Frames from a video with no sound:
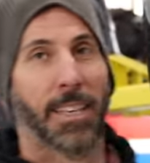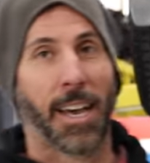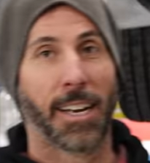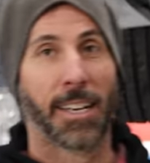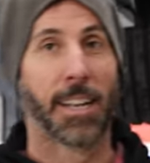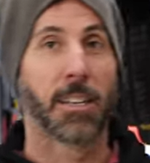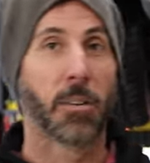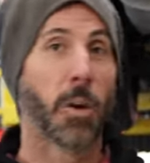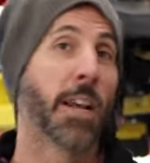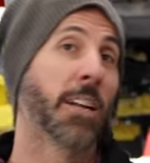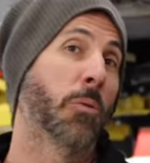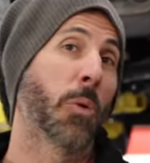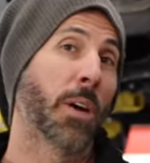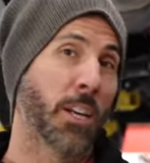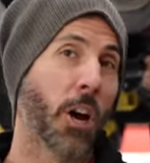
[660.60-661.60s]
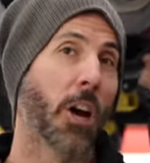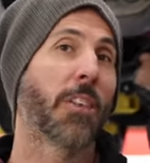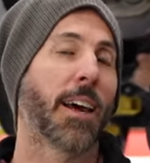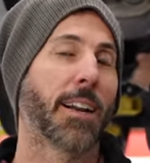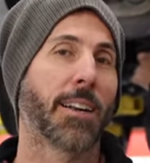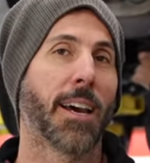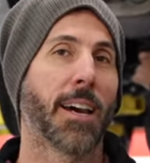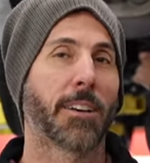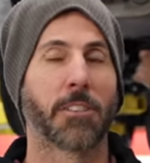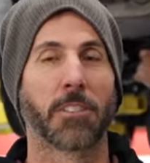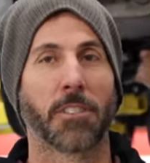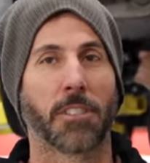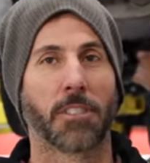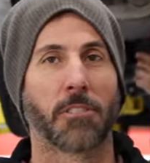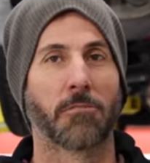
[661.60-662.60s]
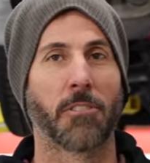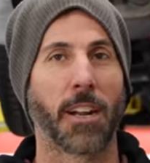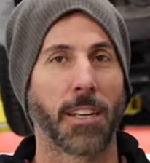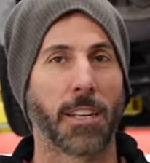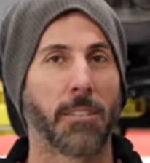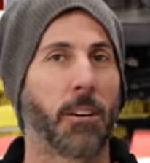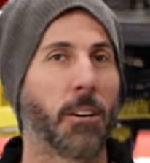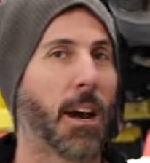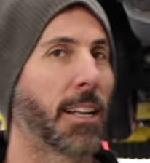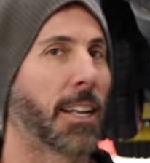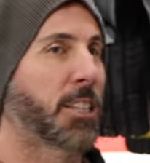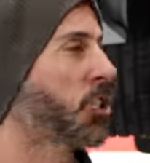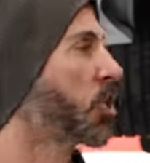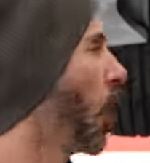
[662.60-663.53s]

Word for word: at least we know that now because it's running. All right, let's